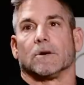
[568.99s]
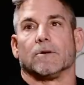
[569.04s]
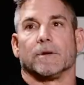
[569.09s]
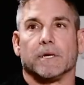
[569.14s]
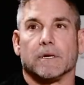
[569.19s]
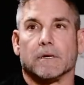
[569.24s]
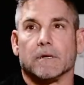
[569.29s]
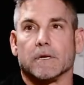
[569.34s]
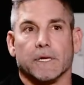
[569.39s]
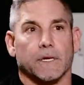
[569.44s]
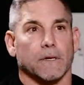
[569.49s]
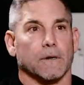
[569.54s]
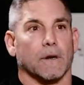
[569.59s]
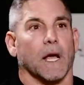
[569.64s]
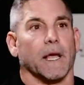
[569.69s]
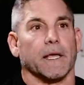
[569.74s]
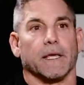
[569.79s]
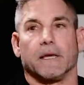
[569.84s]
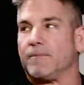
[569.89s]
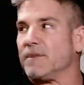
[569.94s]
so here,
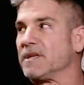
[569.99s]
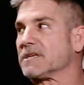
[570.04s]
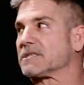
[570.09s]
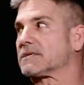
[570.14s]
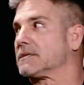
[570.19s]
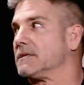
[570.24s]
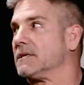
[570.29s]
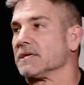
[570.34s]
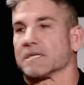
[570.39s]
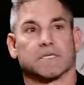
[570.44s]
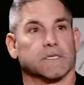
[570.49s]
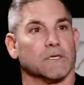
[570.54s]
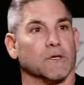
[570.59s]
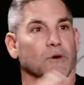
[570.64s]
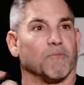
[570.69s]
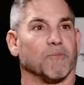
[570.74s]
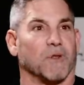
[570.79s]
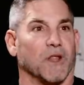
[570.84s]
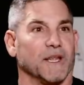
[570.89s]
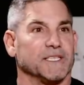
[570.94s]
here I am. This this
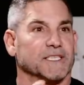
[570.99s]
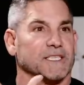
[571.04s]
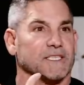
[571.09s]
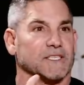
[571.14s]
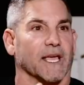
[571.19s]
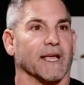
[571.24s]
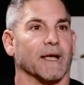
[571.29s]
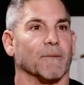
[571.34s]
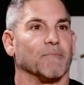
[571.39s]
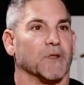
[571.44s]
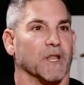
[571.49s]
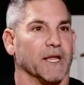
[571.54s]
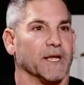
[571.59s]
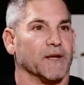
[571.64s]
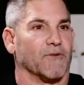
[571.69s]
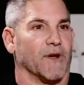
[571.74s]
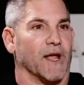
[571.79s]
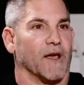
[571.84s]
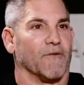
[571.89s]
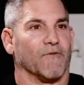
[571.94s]
little place is like a
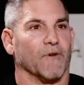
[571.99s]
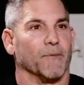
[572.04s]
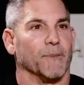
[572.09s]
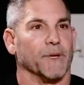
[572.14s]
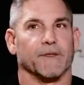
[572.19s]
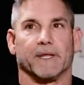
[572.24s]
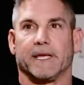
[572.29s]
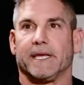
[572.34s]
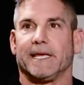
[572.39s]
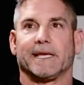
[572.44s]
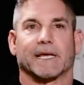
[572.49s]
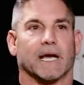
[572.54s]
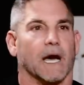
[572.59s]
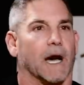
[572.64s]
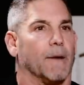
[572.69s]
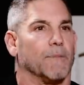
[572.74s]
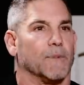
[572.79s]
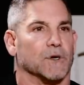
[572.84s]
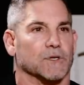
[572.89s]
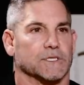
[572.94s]
playground for me. The
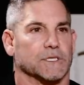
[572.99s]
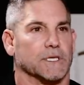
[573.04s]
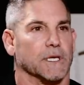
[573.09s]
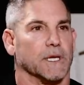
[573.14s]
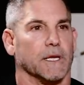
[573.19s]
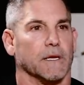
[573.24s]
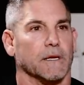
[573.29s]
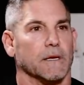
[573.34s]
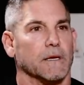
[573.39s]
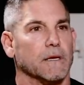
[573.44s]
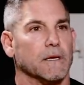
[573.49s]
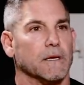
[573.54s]
e-commerce thing,